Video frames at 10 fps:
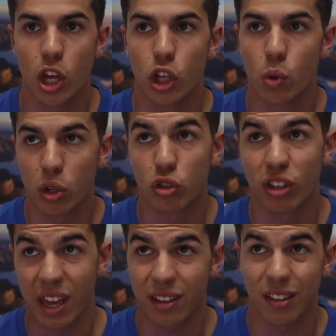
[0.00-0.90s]
you want to
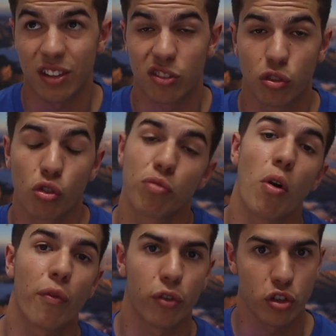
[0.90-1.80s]
get is too
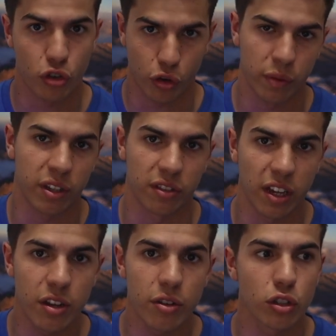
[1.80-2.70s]
small for your current
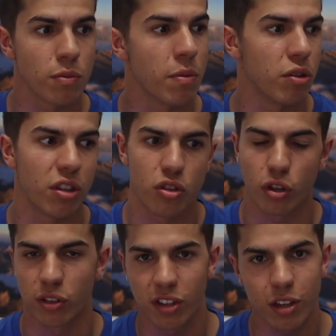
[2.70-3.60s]
container. So maybe you need a new
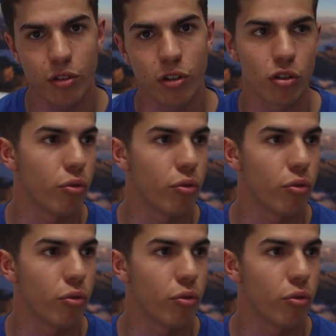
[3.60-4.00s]
container, new